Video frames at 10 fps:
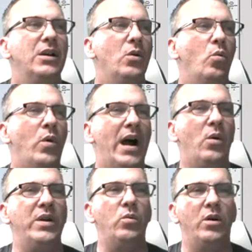while
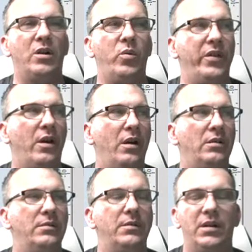we work with our
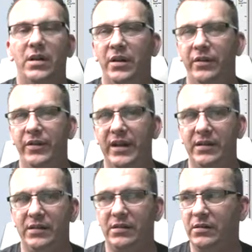other
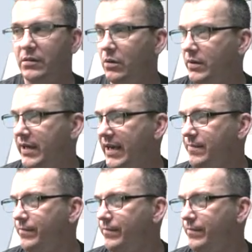things. Okay?